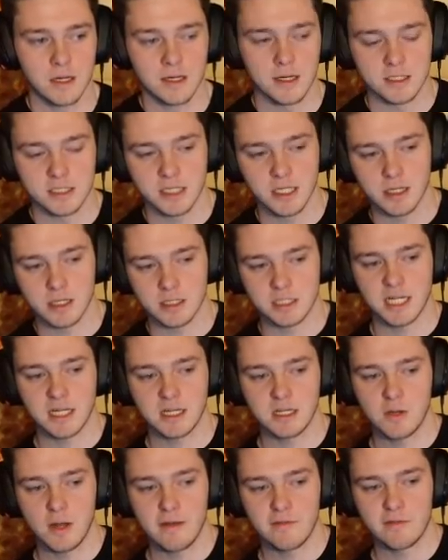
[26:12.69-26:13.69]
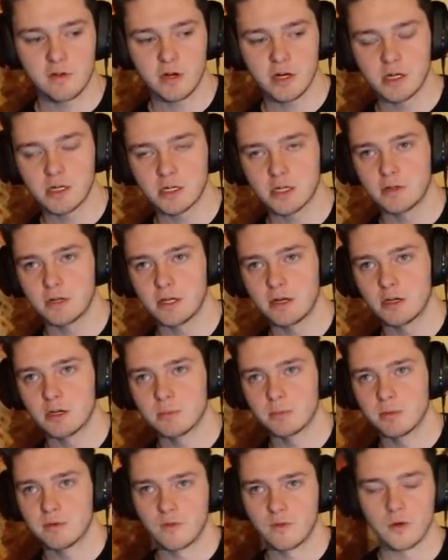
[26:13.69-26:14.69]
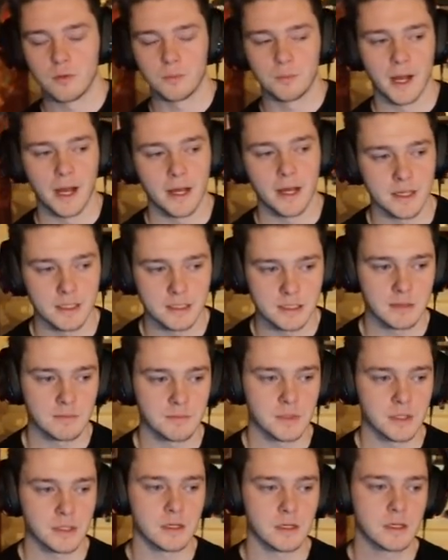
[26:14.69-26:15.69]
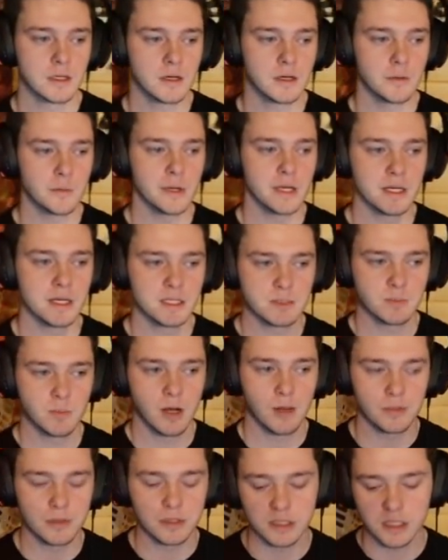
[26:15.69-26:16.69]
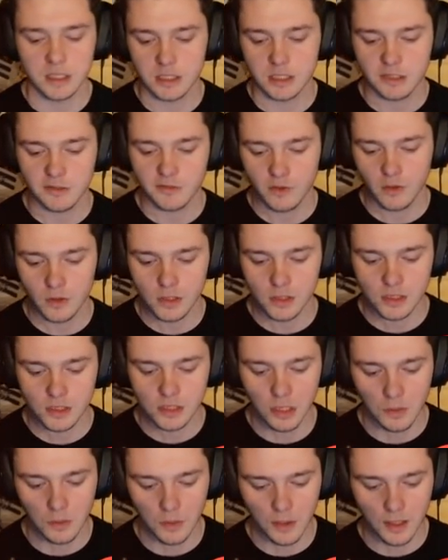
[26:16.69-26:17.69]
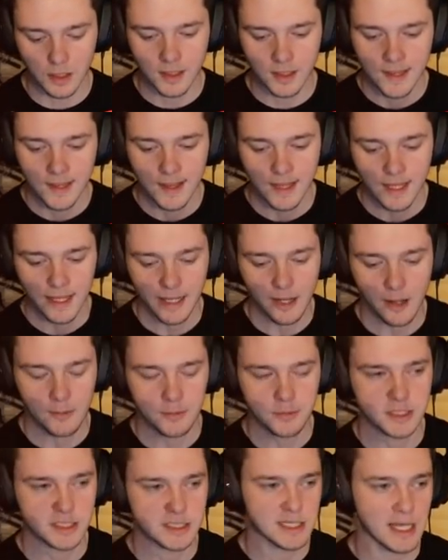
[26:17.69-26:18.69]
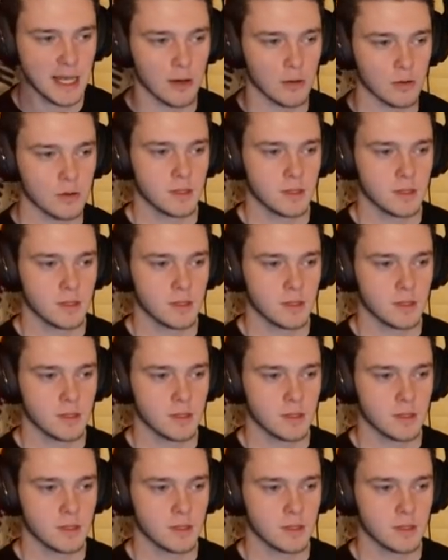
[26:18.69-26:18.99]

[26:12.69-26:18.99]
Check you have a creator code entered before buying something. We get a small percentage, of course, so it helps us out.